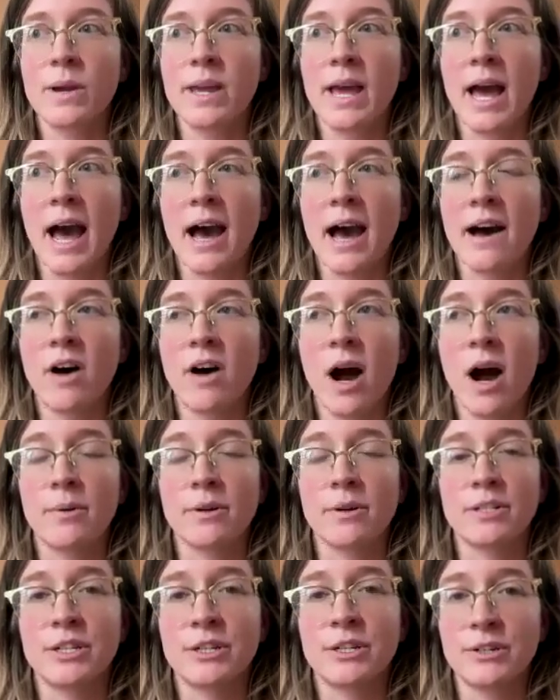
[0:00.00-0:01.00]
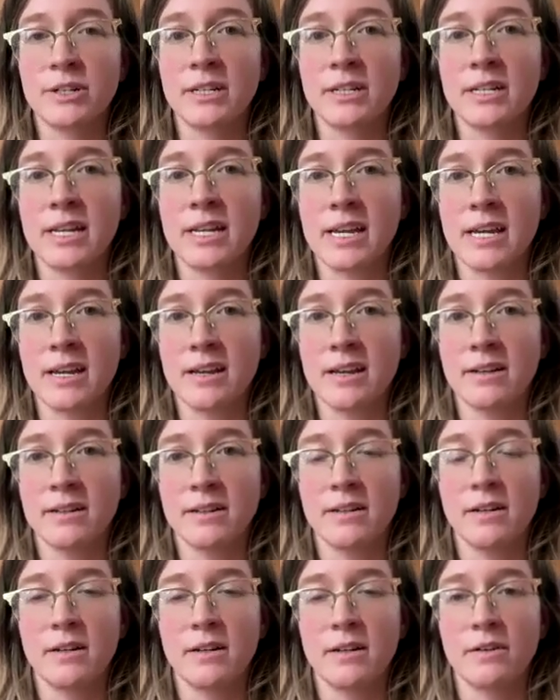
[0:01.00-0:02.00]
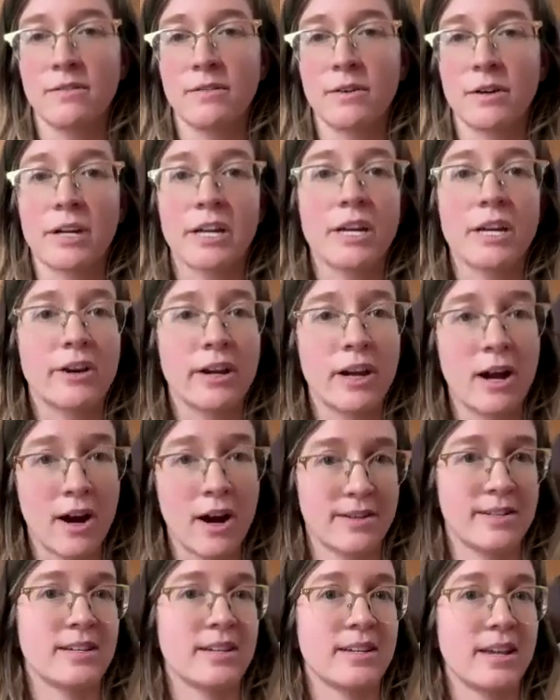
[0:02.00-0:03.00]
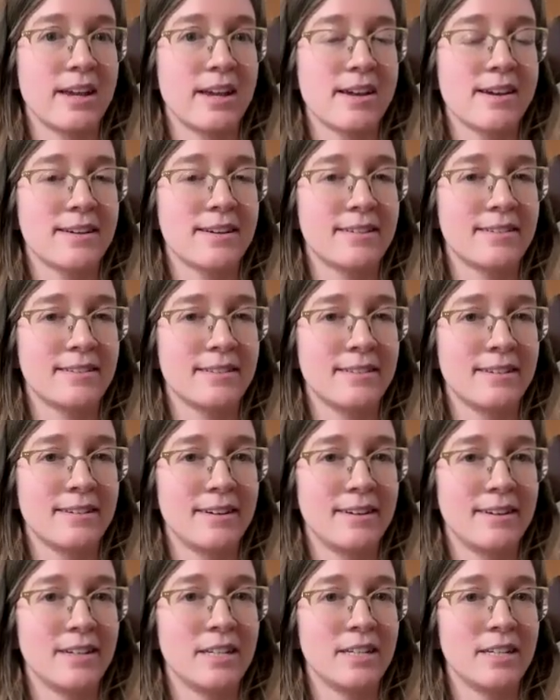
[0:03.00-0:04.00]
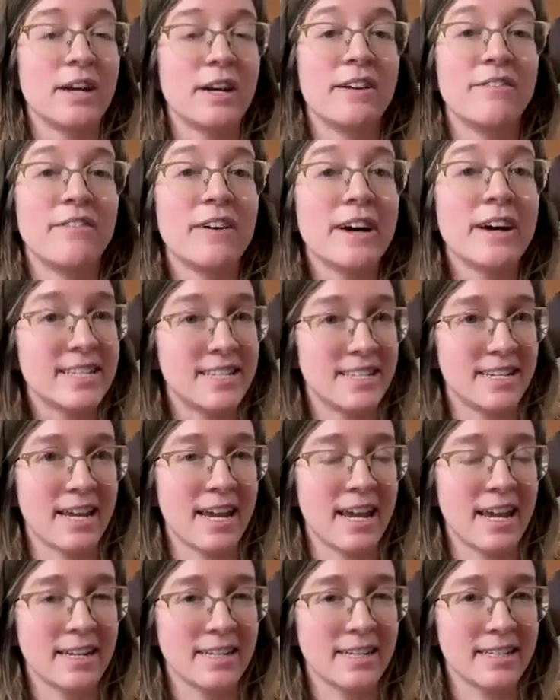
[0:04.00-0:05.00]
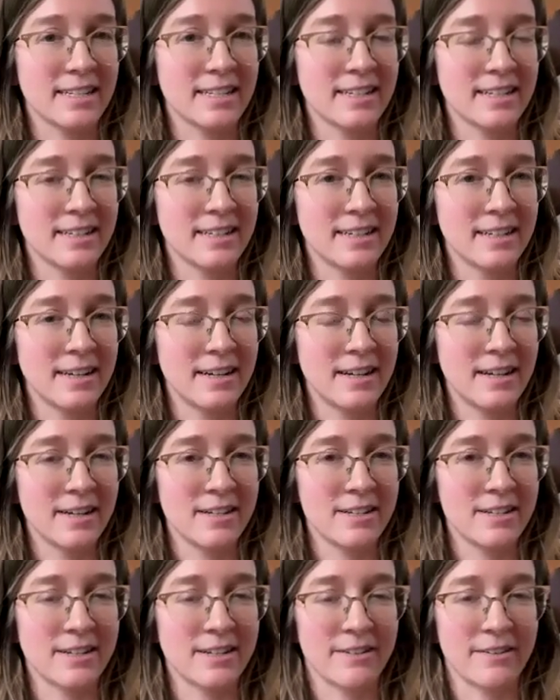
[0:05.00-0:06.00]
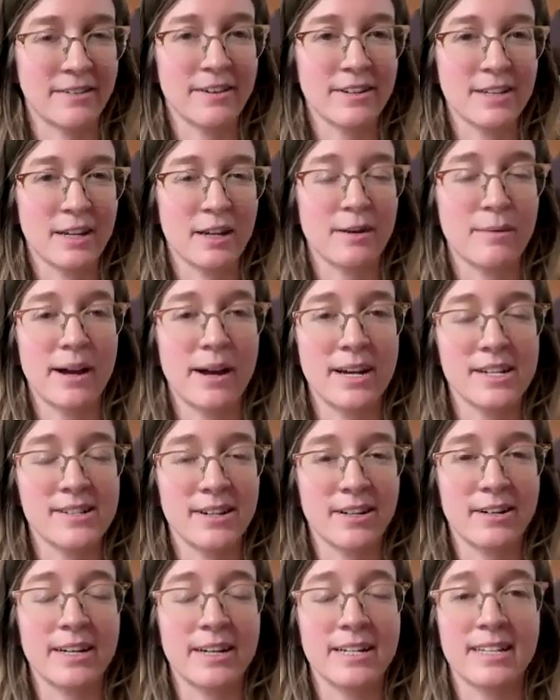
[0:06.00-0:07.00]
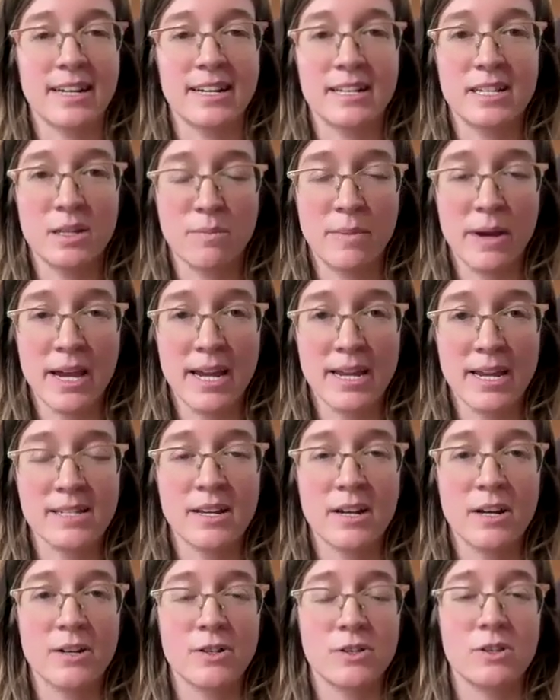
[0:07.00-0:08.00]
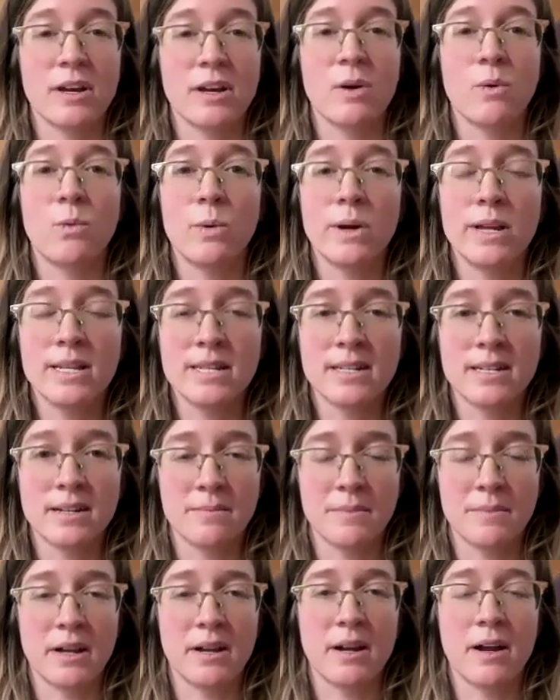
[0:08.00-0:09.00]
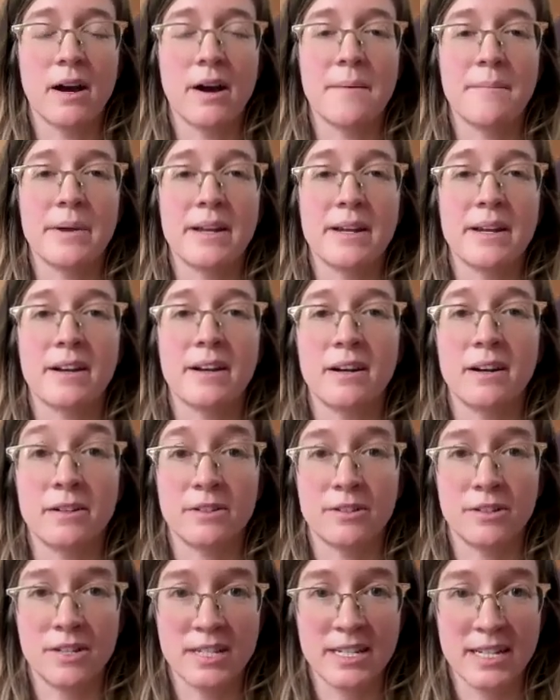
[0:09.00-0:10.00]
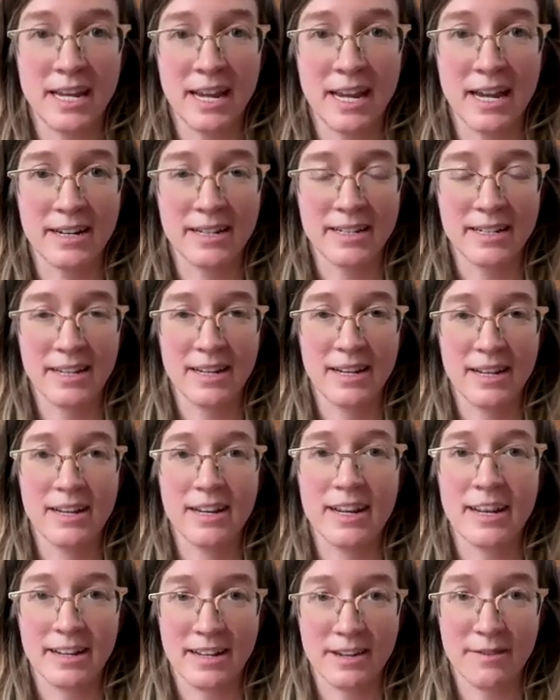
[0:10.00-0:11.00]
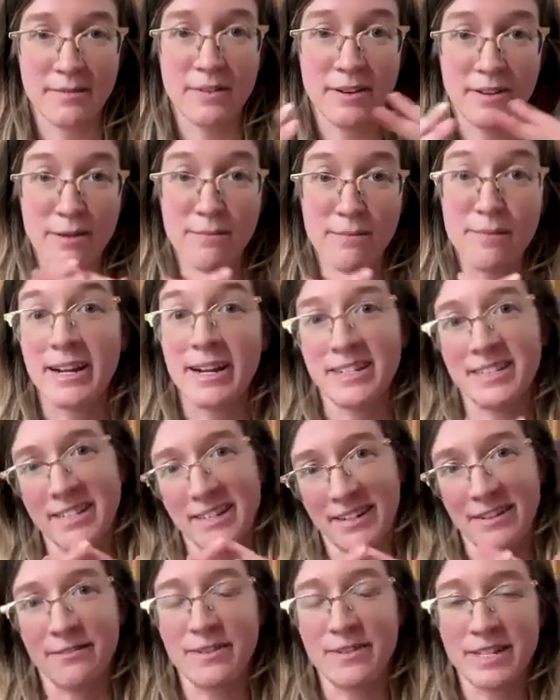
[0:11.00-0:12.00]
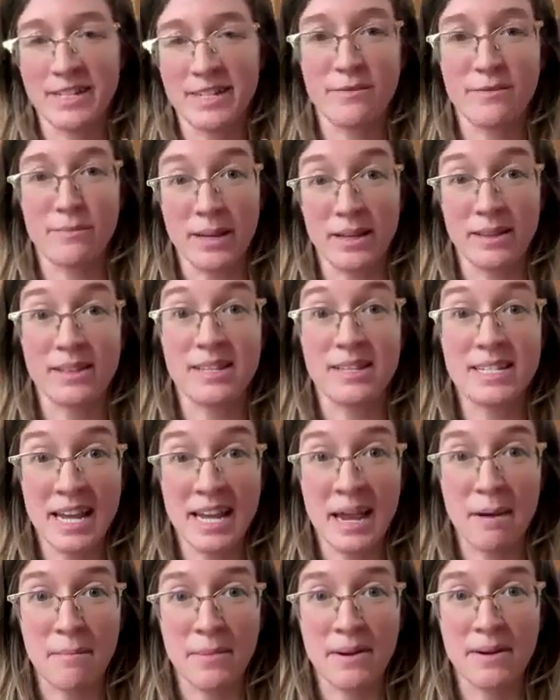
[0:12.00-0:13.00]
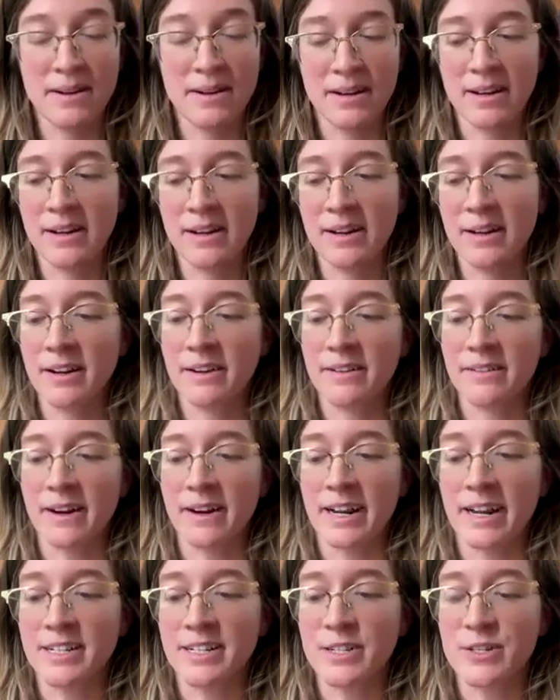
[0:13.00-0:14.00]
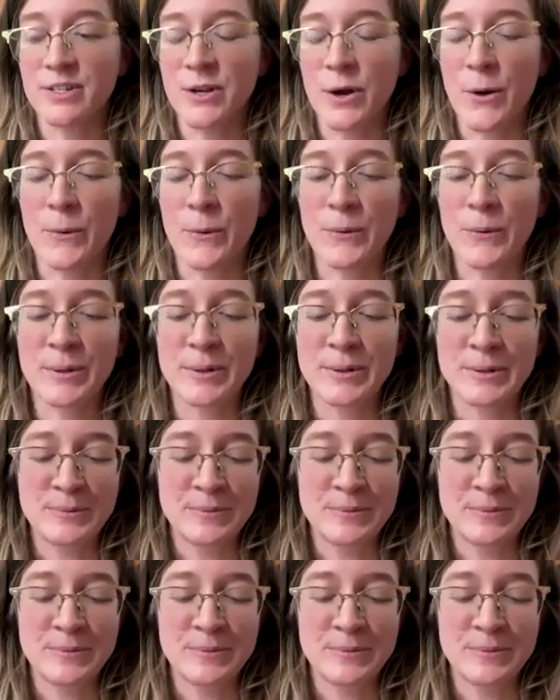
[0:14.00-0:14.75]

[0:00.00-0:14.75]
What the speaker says: we have opportunity for curiosity, to investigate. So compassion creates that space so that wisdom can come in and understand. Compassion and wisdom being the same, right? So